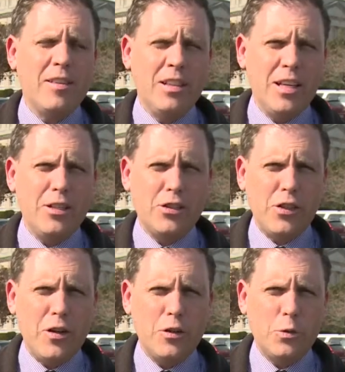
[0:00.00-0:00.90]
of the
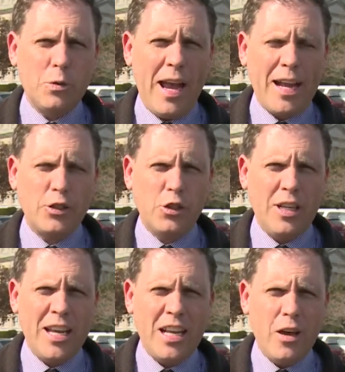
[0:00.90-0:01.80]
legislators were
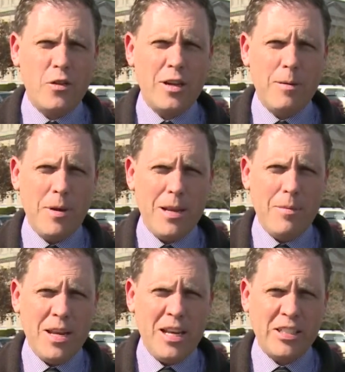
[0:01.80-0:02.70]
actually in other committee
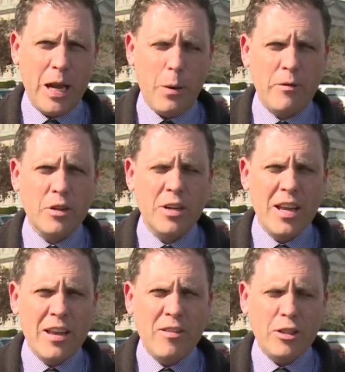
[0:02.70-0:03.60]
meetings. However,
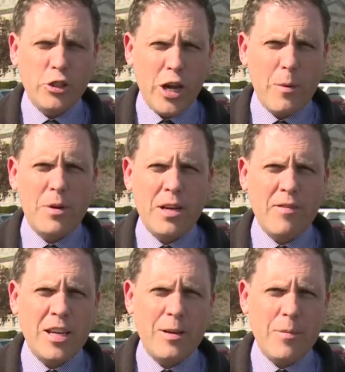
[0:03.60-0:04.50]
the chairman
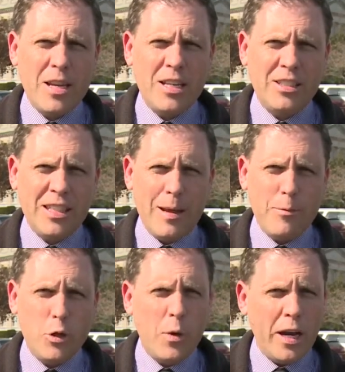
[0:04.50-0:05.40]
of the committee
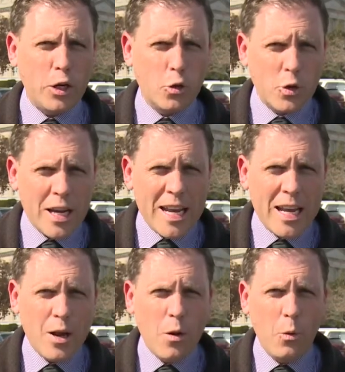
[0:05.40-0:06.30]
seemed to
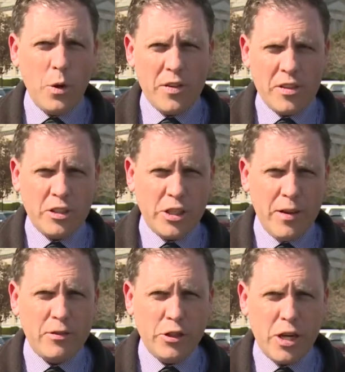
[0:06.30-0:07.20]
agree with
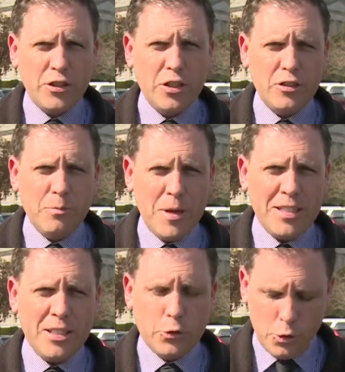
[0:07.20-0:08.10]
Chief Justice
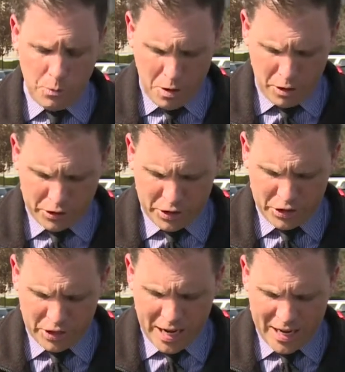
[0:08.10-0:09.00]
Minton's remarks,
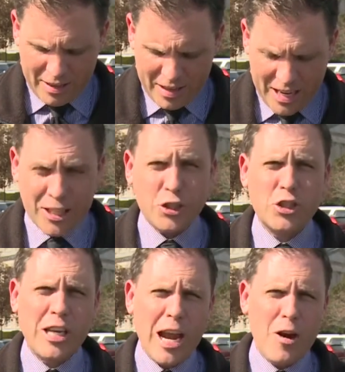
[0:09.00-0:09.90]
stating that he is
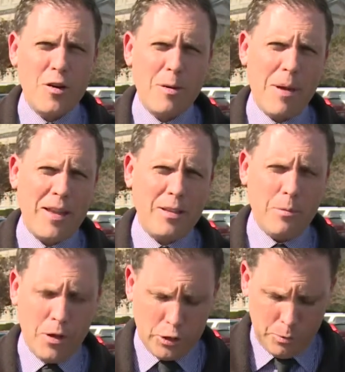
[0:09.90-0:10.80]
scared about the
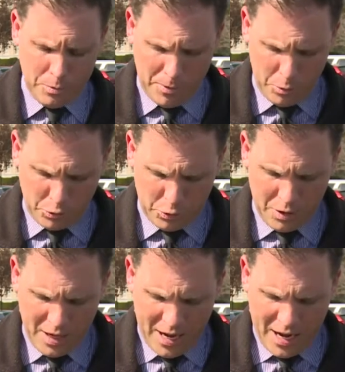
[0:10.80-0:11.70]
budget
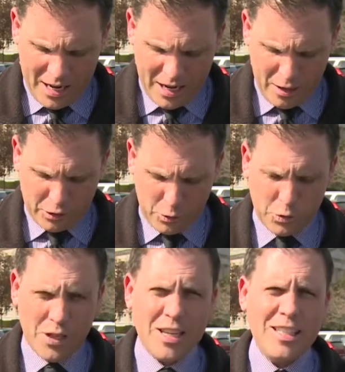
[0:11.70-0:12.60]
proposal, and he also
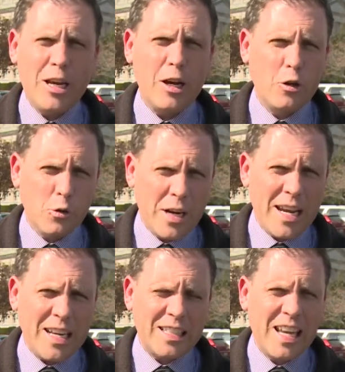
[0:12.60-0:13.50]
says he
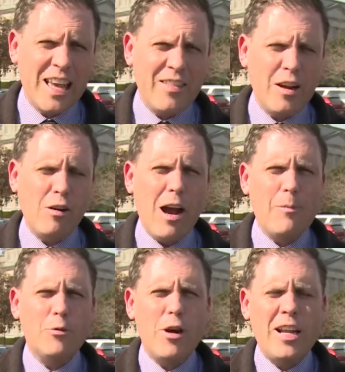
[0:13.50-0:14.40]
agrees they are
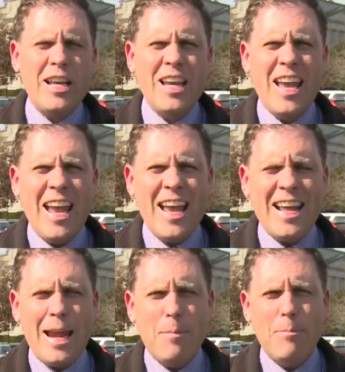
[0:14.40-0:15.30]
operating
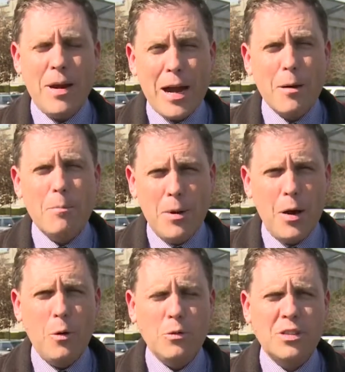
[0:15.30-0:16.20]
in a bare
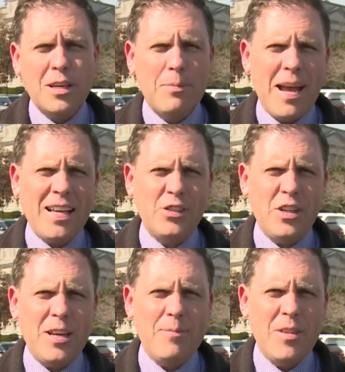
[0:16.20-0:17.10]
bones
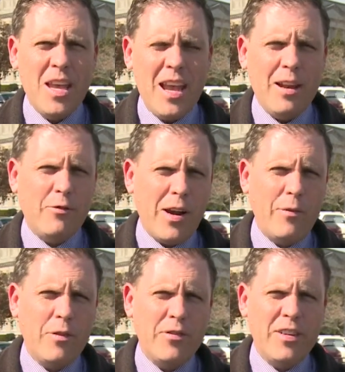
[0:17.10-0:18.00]
capacity. In
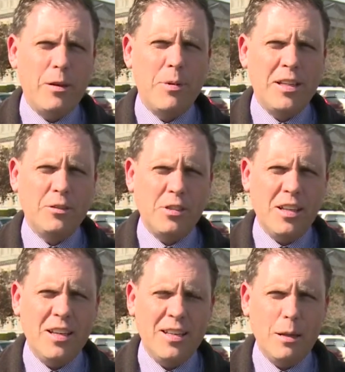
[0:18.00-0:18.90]
Frankfort, Phil
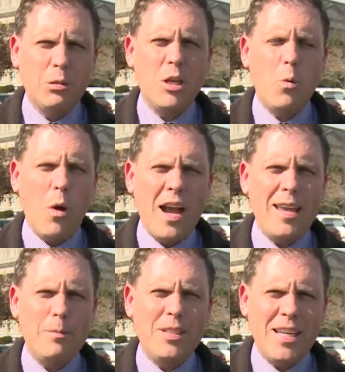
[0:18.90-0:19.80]
Pendleton,
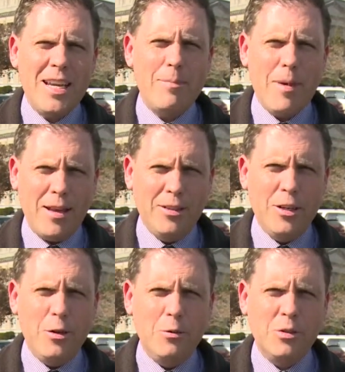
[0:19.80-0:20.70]
WYMT Mountain
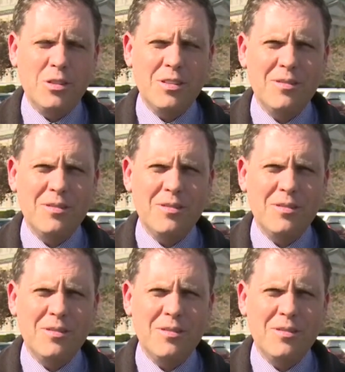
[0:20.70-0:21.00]
News.